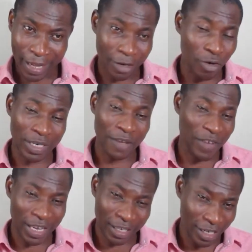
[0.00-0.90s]
and not
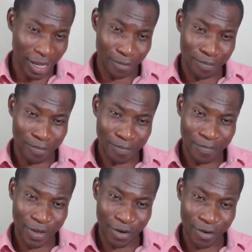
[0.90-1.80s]
ever getting up,
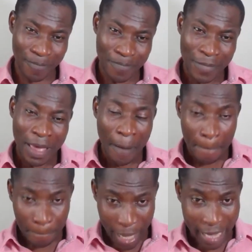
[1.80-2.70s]

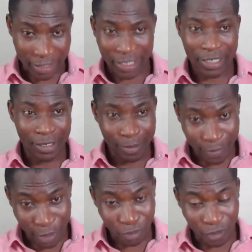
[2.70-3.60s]
But
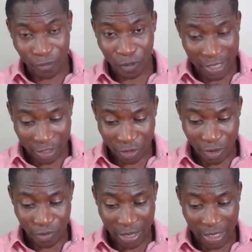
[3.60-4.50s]
being truthful does
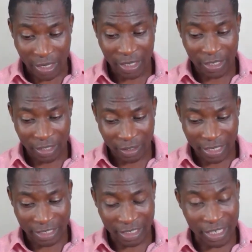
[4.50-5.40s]
not really
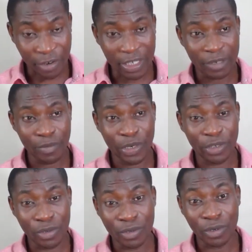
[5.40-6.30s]
necessarily
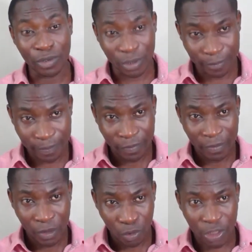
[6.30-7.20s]
bring you growth,
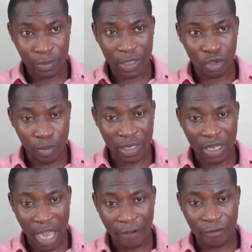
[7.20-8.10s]
which means you
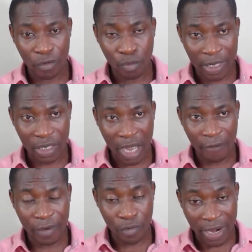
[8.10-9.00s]
must have
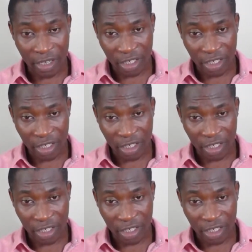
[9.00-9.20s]
the right